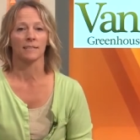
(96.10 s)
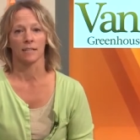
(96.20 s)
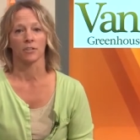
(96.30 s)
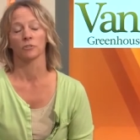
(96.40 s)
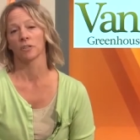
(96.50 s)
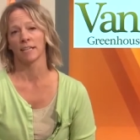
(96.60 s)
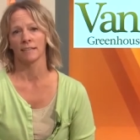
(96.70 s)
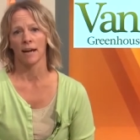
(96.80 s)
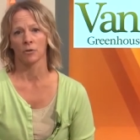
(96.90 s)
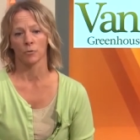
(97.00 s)
that aren't looking
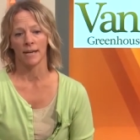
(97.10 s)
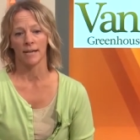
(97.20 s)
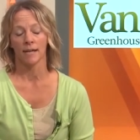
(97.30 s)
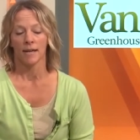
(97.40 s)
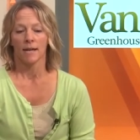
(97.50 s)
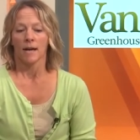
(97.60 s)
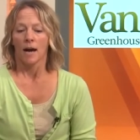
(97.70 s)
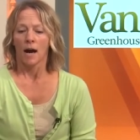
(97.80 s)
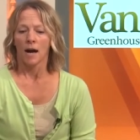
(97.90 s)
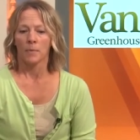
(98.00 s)
that great.
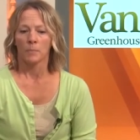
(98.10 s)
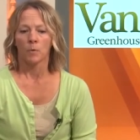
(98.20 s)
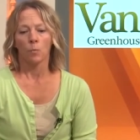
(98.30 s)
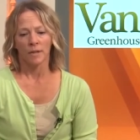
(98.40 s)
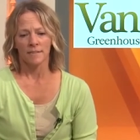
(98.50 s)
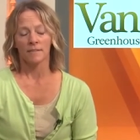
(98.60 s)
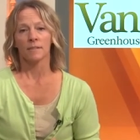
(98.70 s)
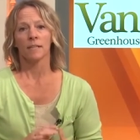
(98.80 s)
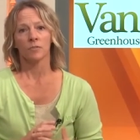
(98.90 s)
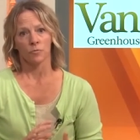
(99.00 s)
Um, but once
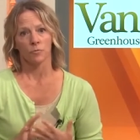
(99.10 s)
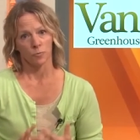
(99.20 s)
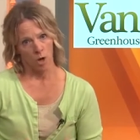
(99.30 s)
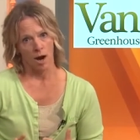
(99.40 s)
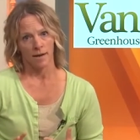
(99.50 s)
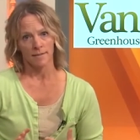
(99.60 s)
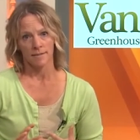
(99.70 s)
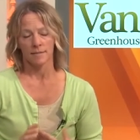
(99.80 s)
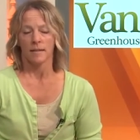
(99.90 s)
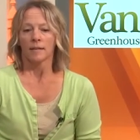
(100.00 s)
it
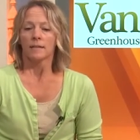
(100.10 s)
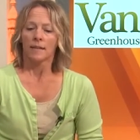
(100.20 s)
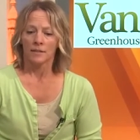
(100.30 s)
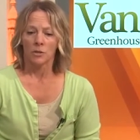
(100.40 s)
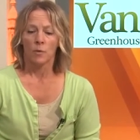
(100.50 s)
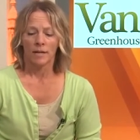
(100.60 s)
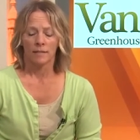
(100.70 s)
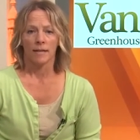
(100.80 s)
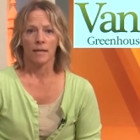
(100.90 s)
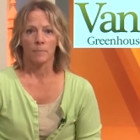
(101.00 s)
frosts, then you want to
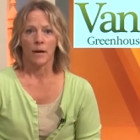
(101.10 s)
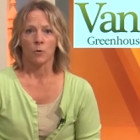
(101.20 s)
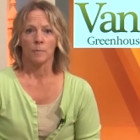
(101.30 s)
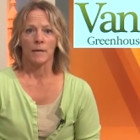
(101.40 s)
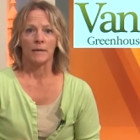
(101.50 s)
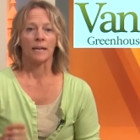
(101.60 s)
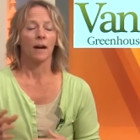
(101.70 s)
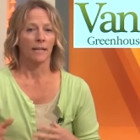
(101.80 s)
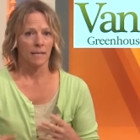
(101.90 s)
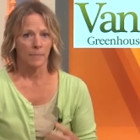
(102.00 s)
think about maybe
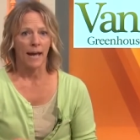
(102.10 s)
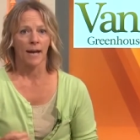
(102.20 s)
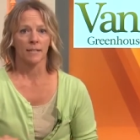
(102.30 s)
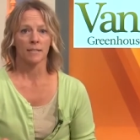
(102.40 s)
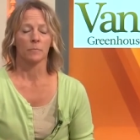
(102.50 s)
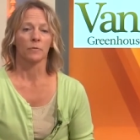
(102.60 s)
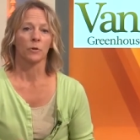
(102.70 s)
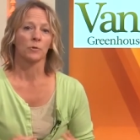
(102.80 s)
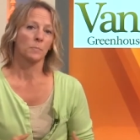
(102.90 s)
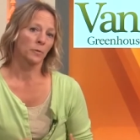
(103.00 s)
cutting back some of
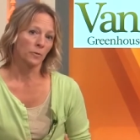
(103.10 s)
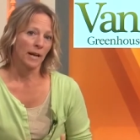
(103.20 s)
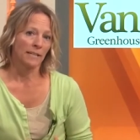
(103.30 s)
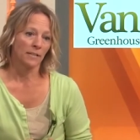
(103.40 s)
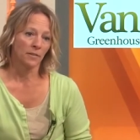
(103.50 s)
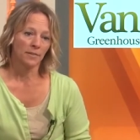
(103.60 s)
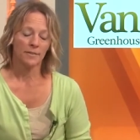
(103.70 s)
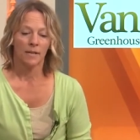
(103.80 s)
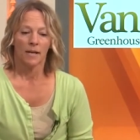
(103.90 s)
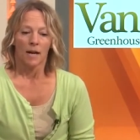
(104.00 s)
those perennials.